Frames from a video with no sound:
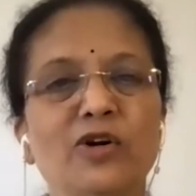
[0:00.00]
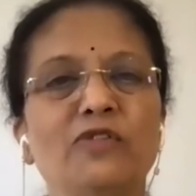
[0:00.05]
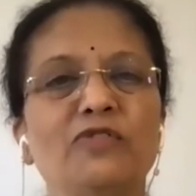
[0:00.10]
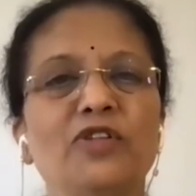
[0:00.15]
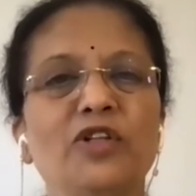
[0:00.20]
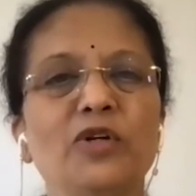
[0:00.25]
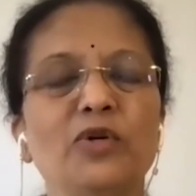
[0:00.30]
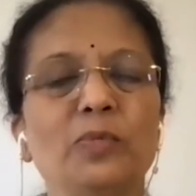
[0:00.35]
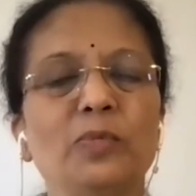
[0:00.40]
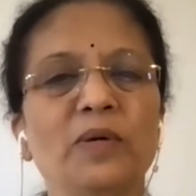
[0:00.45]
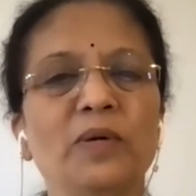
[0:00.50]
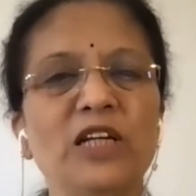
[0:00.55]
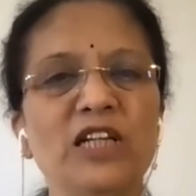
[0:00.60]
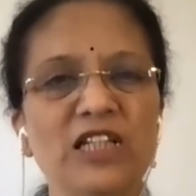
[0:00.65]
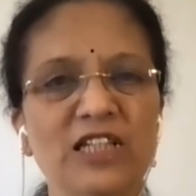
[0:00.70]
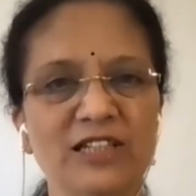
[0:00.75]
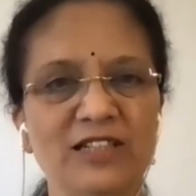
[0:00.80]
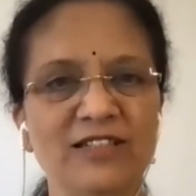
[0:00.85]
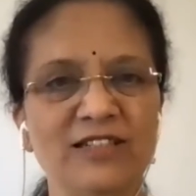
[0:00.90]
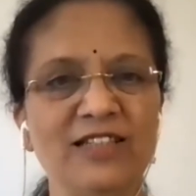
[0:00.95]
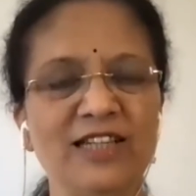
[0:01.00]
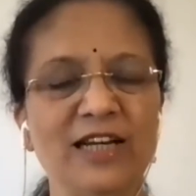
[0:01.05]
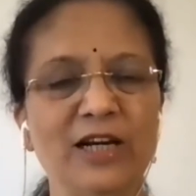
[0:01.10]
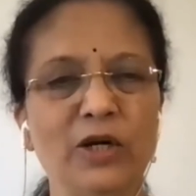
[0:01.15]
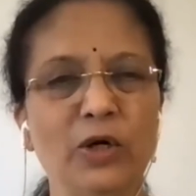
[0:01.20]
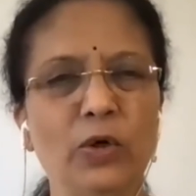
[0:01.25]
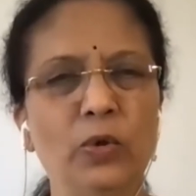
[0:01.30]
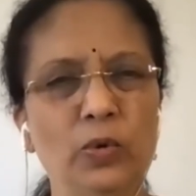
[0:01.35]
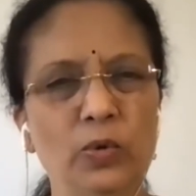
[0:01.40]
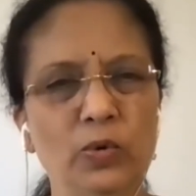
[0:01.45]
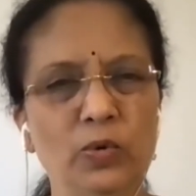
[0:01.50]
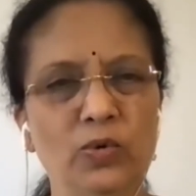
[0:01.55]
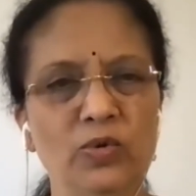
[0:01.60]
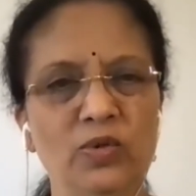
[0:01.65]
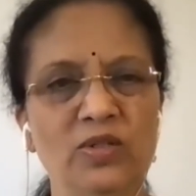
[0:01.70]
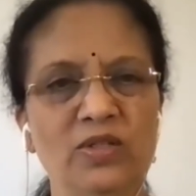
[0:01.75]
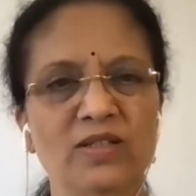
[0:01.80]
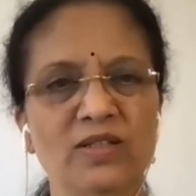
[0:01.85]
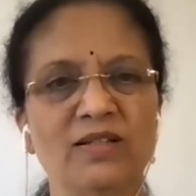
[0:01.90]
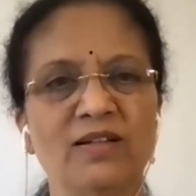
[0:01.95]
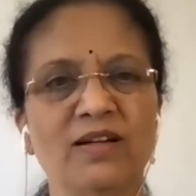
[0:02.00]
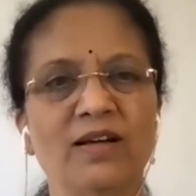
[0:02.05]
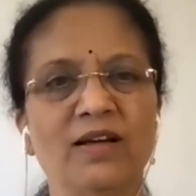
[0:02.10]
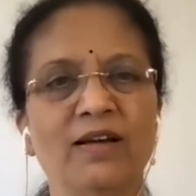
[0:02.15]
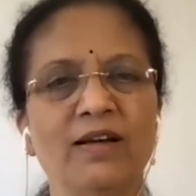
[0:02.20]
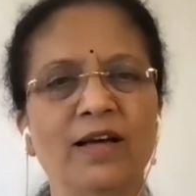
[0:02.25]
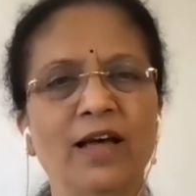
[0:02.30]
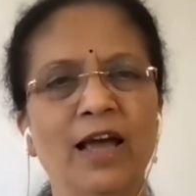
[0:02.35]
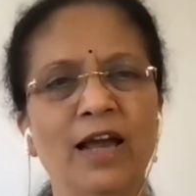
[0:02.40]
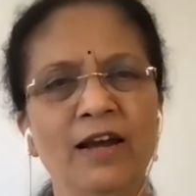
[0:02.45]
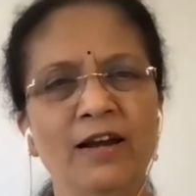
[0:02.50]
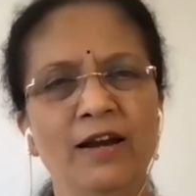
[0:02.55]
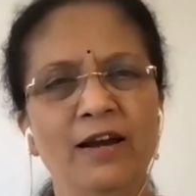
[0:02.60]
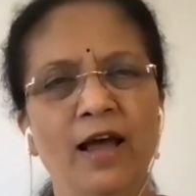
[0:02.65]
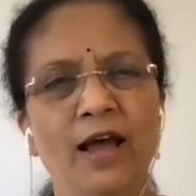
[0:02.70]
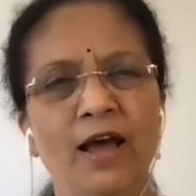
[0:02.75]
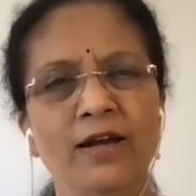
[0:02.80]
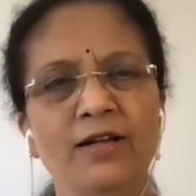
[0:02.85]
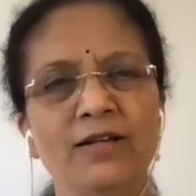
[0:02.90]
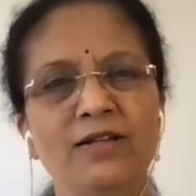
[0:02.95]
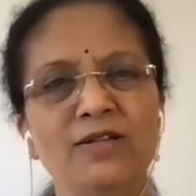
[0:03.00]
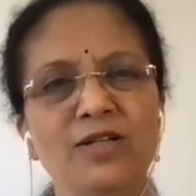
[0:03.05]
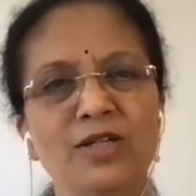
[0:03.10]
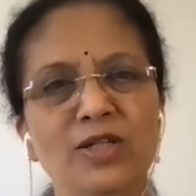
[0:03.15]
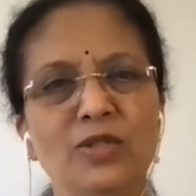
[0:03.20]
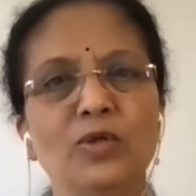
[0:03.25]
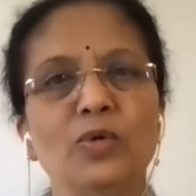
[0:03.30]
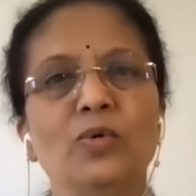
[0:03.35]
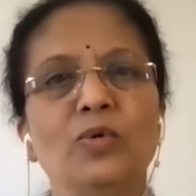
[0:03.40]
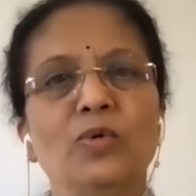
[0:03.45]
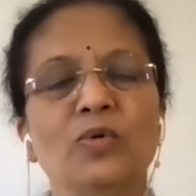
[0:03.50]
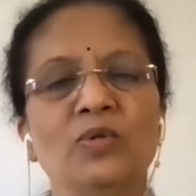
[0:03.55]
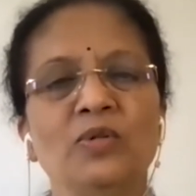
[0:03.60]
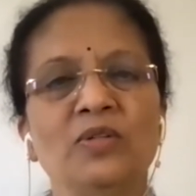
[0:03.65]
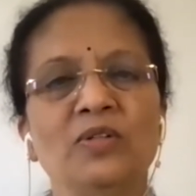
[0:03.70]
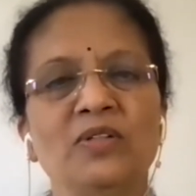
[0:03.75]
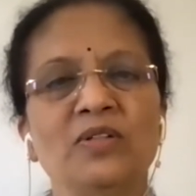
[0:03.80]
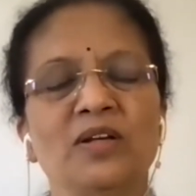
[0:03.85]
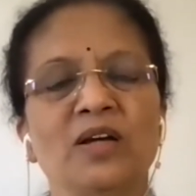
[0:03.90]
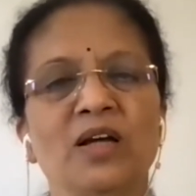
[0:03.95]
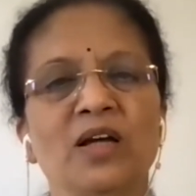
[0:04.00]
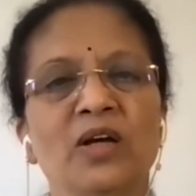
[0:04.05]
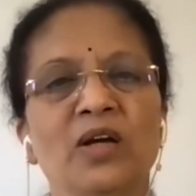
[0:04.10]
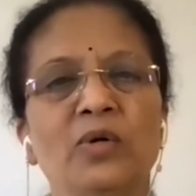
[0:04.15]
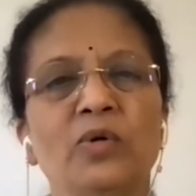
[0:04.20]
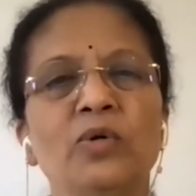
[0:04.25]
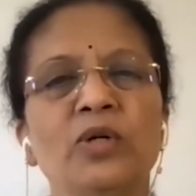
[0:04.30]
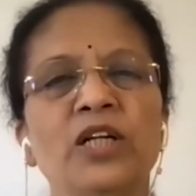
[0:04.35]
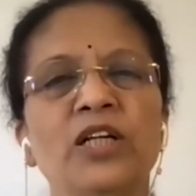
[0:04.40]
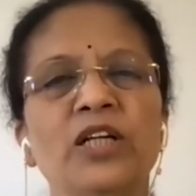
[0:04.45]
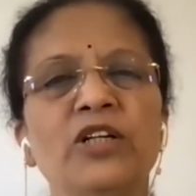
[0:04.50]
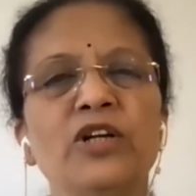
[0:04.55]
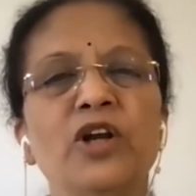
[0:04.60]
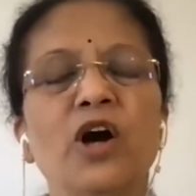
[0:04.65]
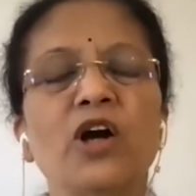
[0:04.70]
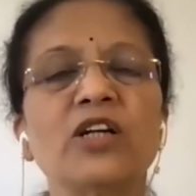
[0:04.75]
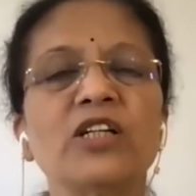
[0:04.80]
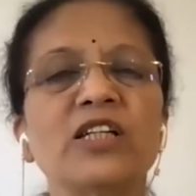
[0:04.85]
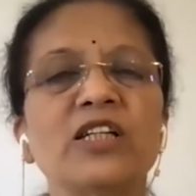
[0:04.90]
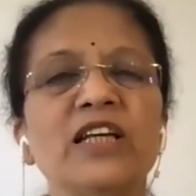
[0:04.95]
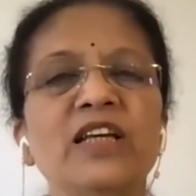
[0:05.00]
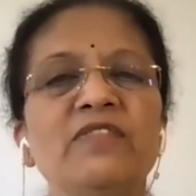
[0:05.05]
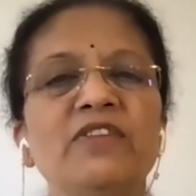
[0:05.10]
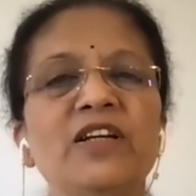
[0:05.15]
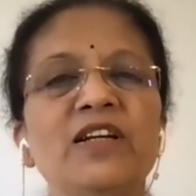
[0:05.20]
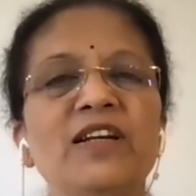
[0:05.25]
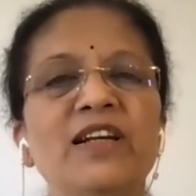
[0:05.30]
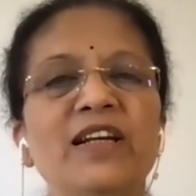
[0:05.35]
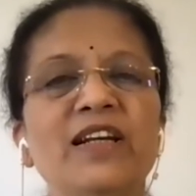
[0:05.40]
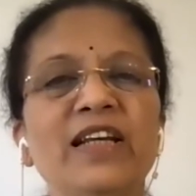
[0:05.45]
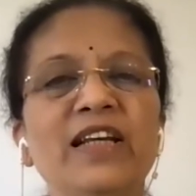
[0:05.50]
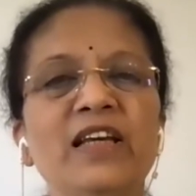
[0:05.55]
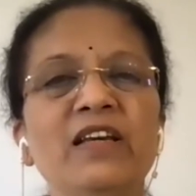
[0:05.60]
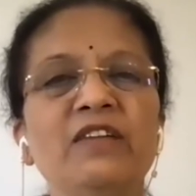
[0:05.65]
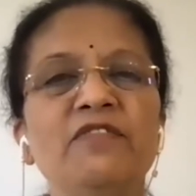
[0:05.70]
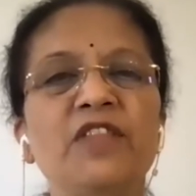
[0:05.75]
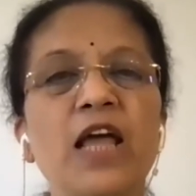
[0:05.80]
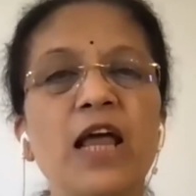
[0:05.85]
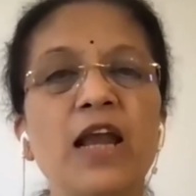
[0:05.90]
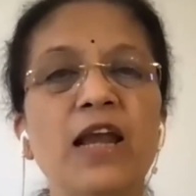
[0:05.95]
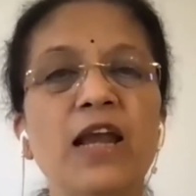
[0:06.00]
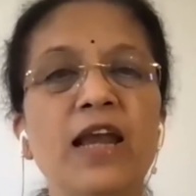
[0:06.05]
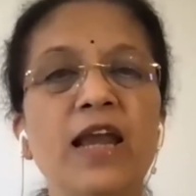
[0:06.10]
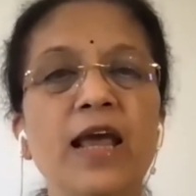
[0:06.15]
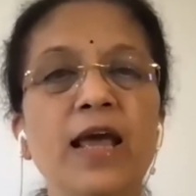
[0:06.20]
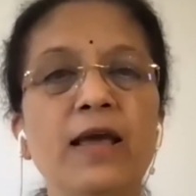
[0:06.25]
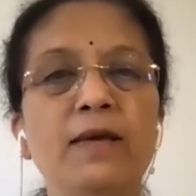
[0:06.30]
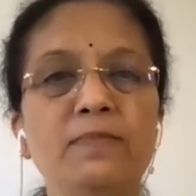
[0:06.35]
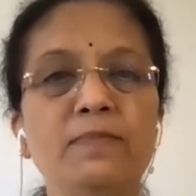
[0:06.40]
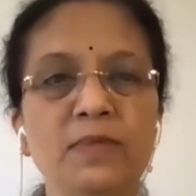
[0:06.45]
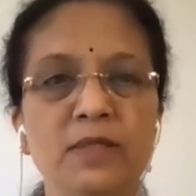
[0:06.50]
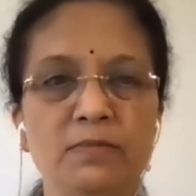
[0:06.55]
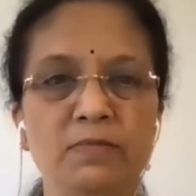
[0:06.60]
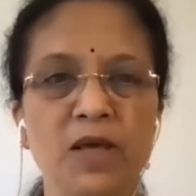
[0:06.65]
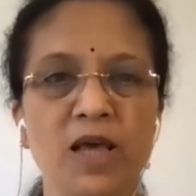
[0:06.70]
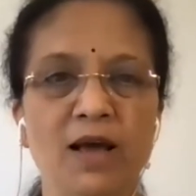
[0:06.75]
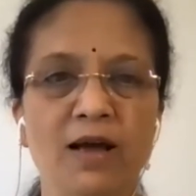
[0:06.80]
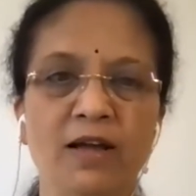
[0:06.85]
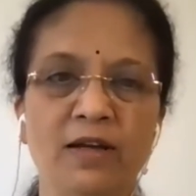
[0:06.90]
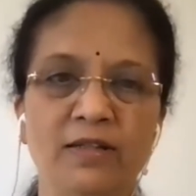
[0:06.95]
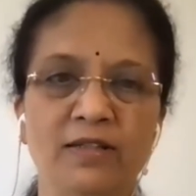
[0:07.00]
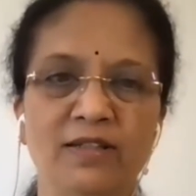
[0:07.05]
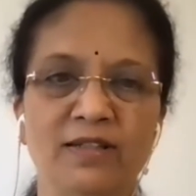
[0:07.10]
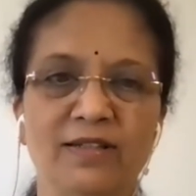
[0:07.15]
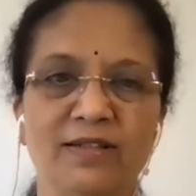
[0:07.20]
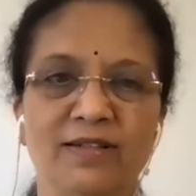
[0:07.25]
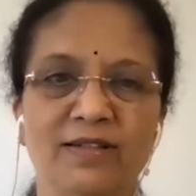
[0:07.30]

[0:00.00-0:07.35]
of the Upanishadic gurus, enlightened souls who did not even leave their names behind.